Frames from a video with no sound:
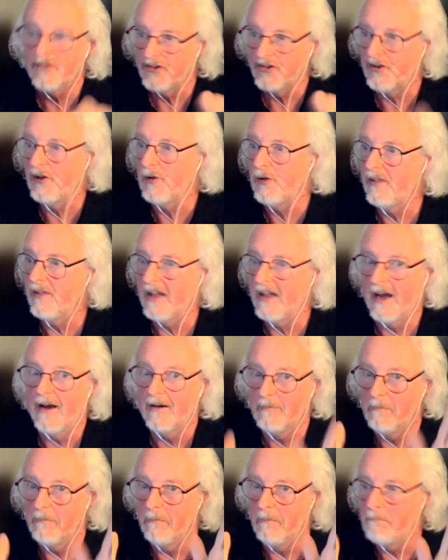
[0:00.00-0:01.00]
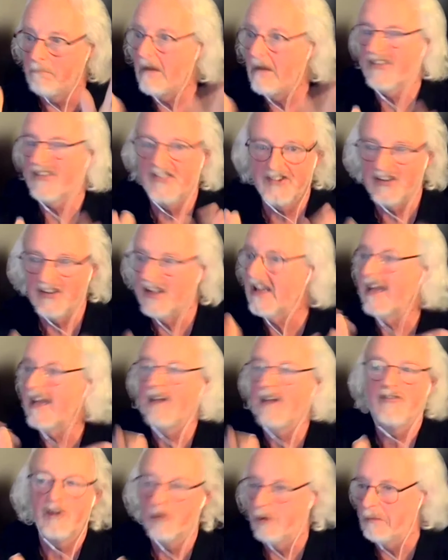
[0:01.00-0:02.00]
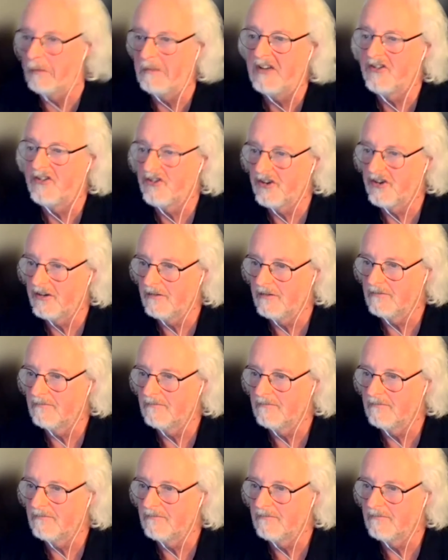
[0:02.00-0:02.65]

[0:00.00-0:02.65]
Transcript: to that master hero image.